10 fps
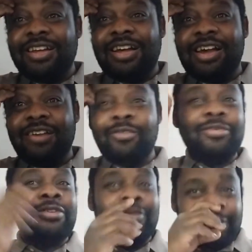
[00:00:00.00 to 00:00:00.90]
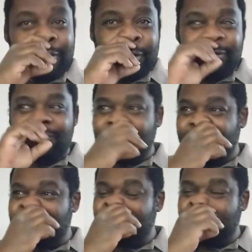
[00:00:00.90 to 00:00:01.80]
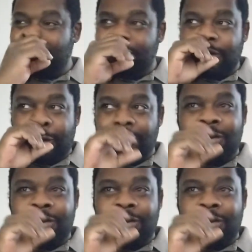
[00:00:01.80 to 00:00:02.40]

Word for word: I won't be showing you those because um, that,